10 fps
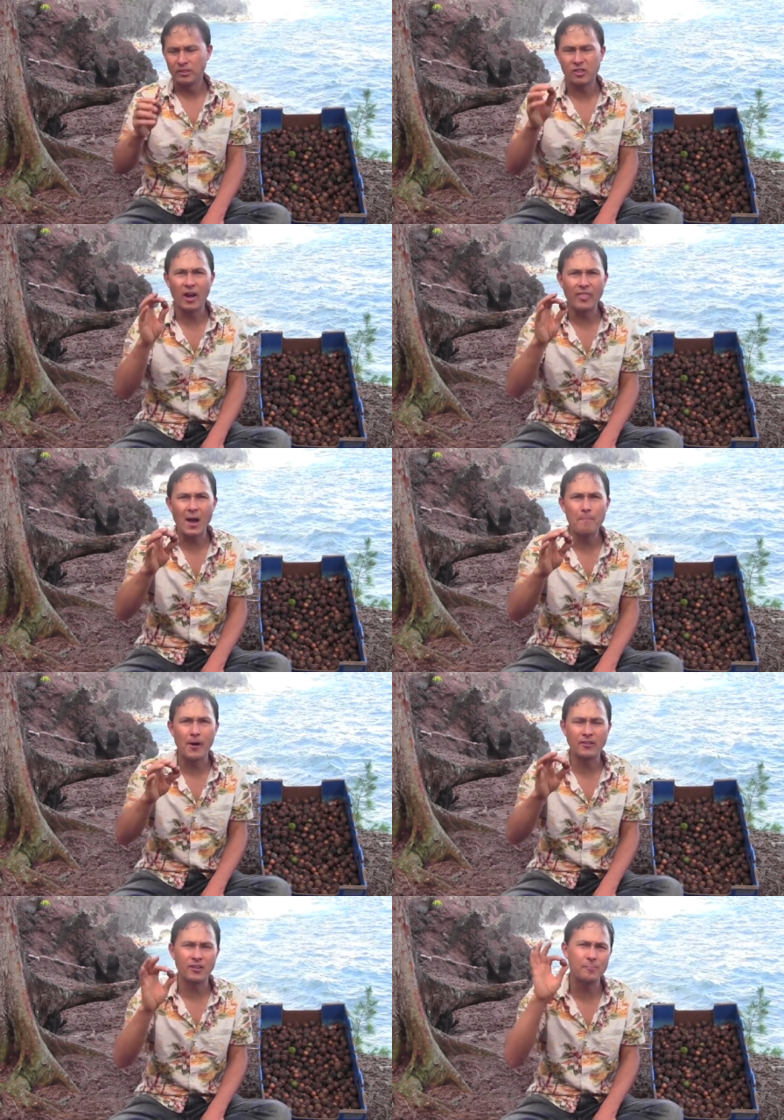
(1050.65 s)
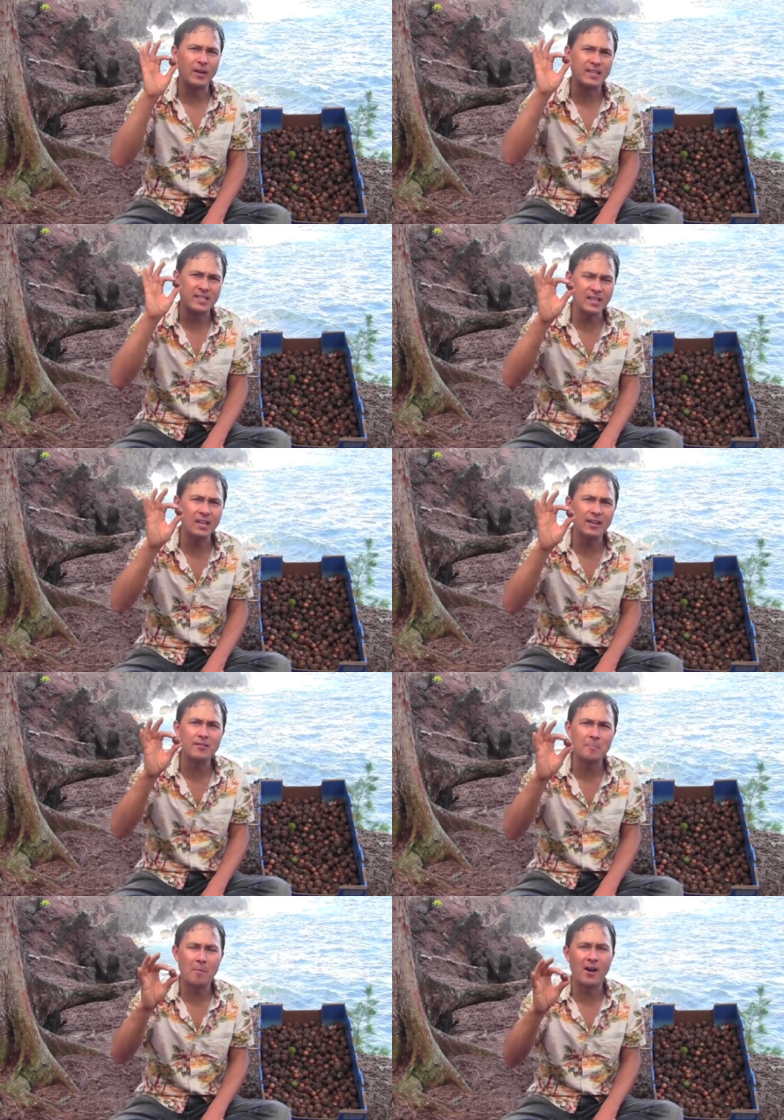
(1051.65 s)
It's not that process, but it still
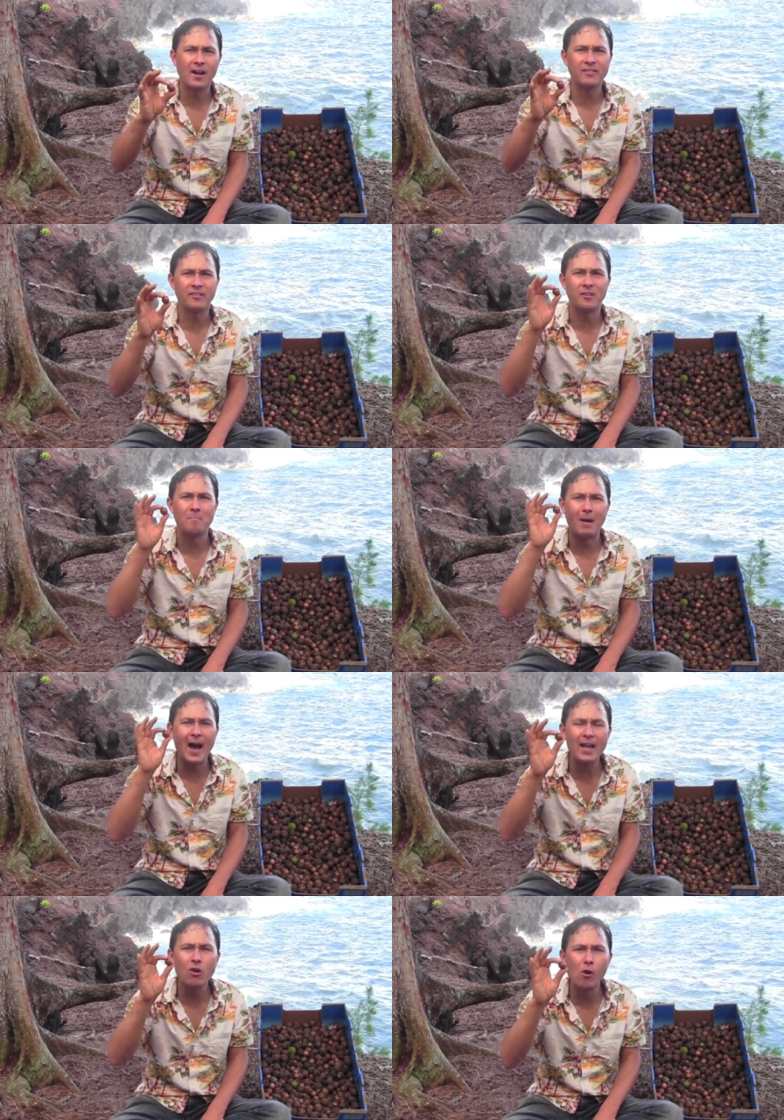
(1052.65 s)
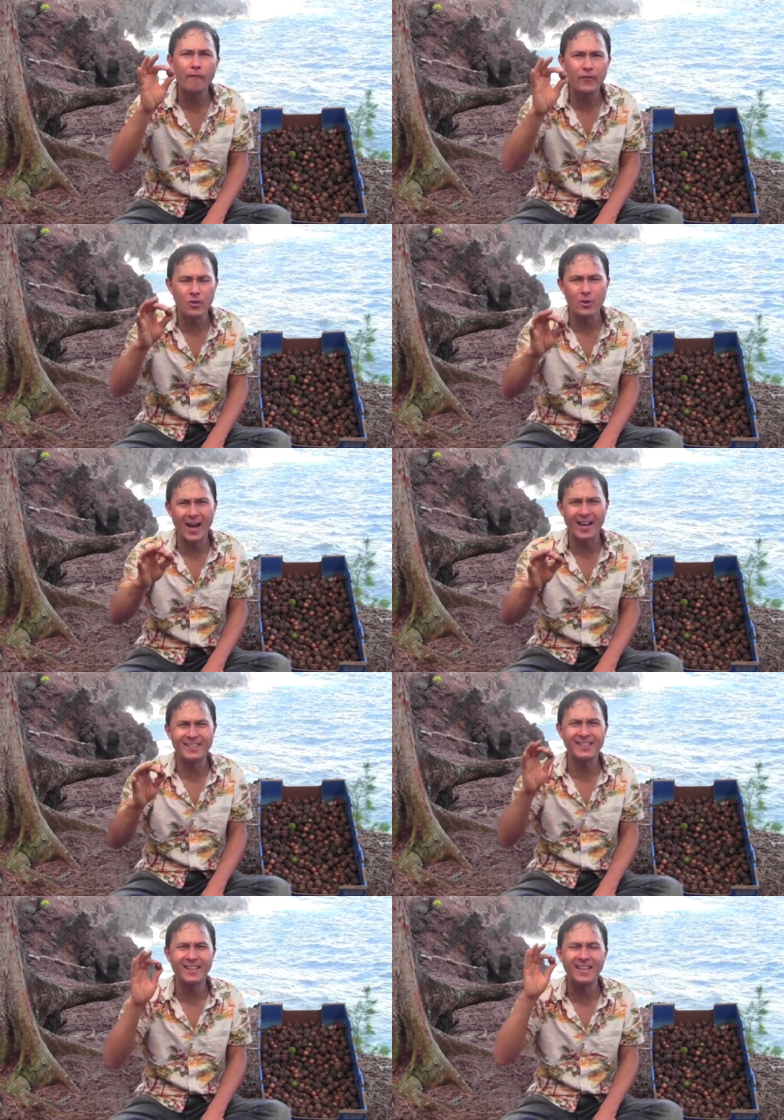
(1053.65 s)
is a process. And my goal for you
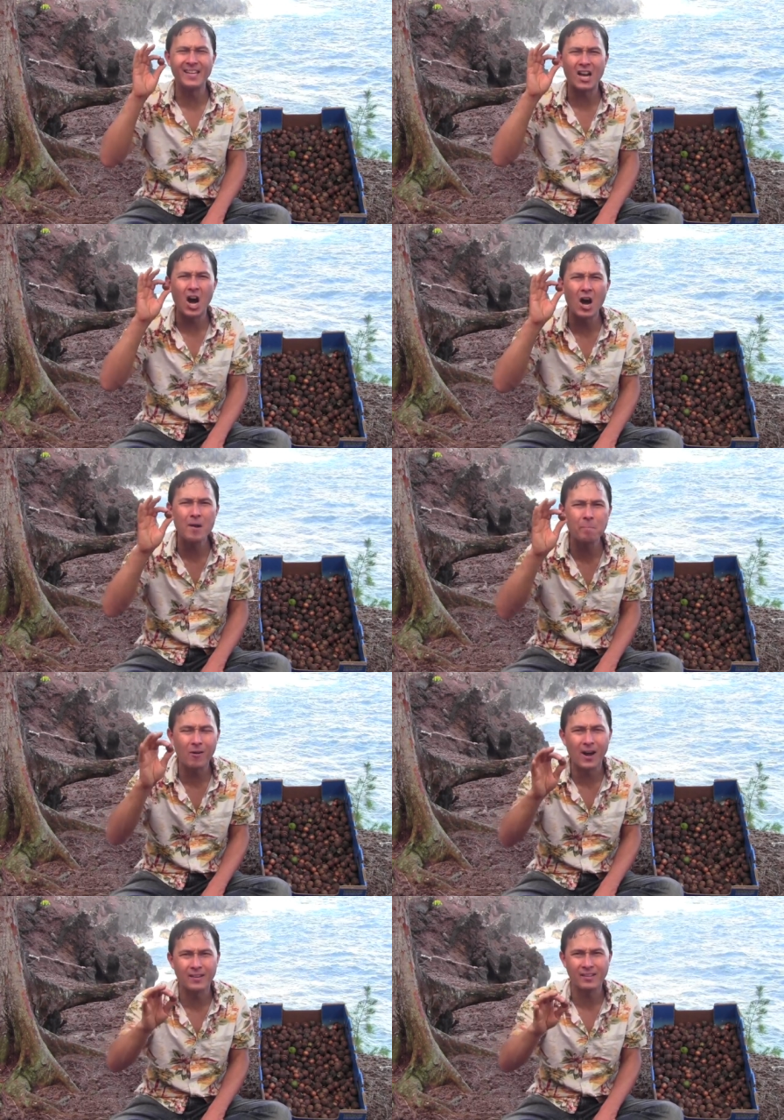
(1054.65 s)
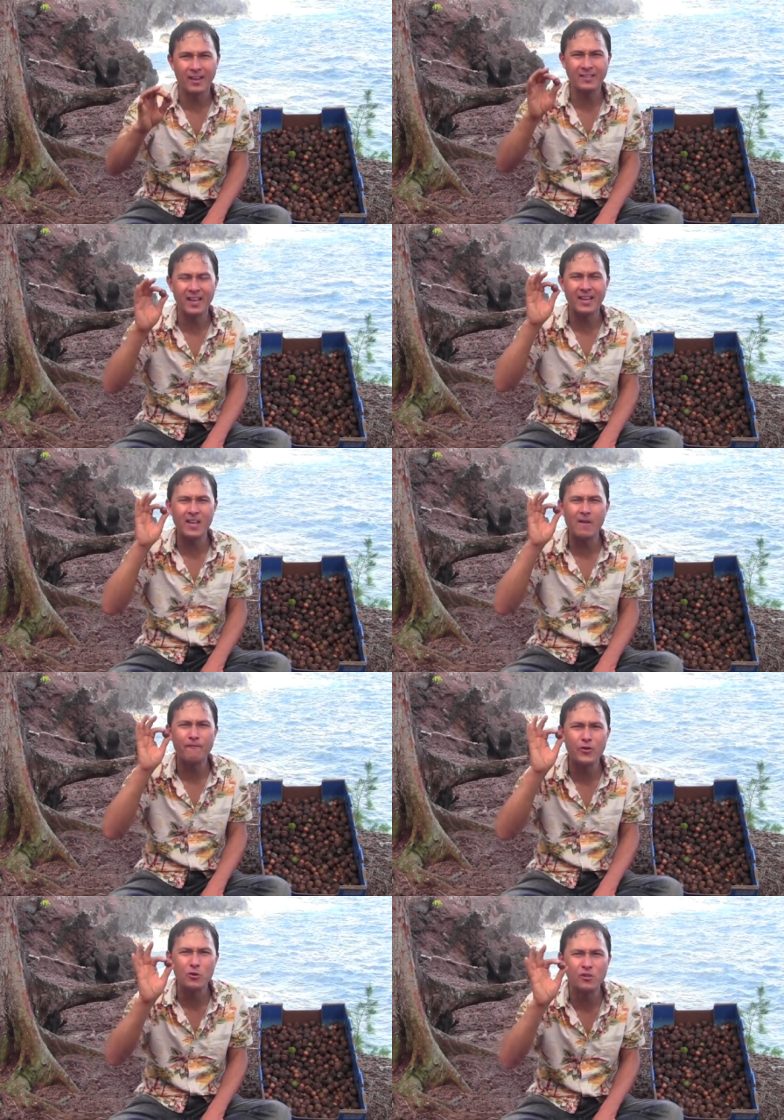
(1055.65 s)
guys is to eat unprocessed and eat
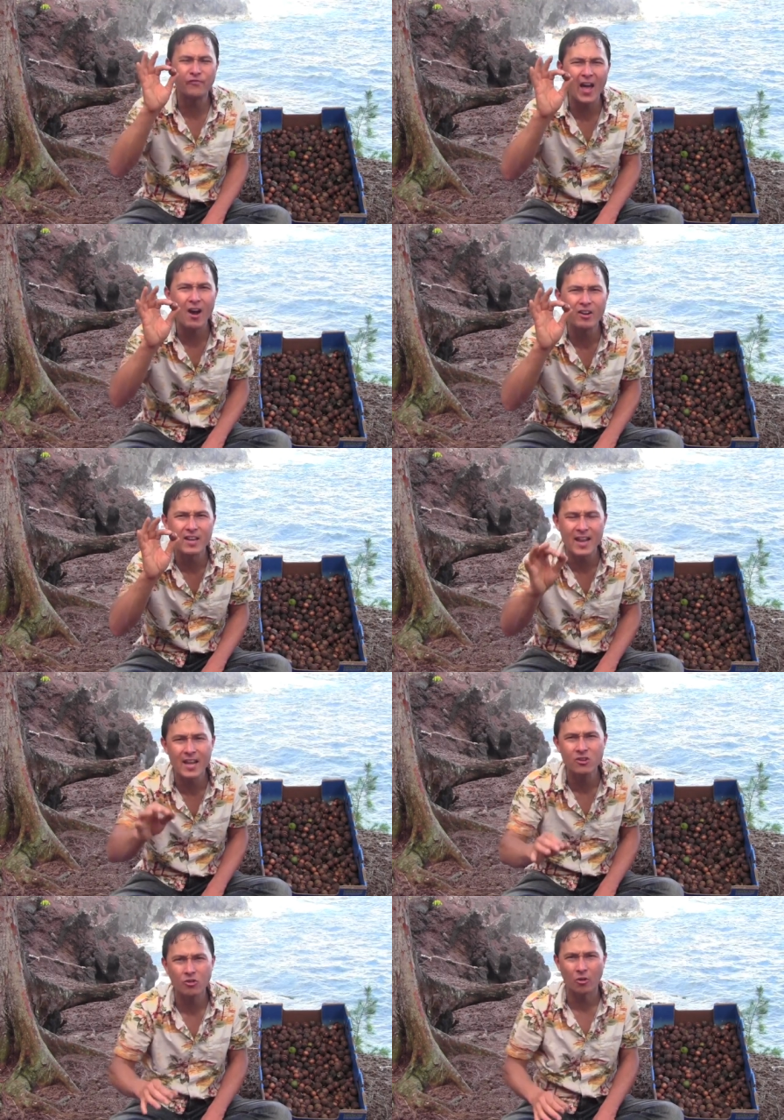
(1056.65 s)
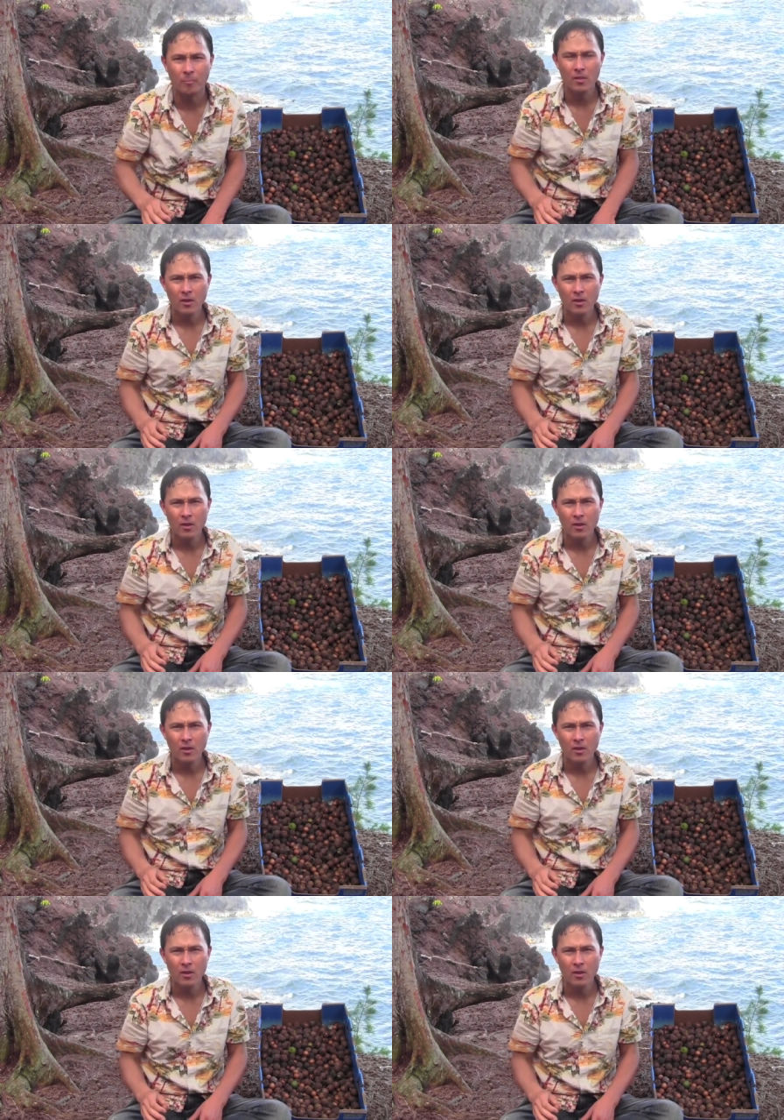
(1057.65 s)
foods found in nature.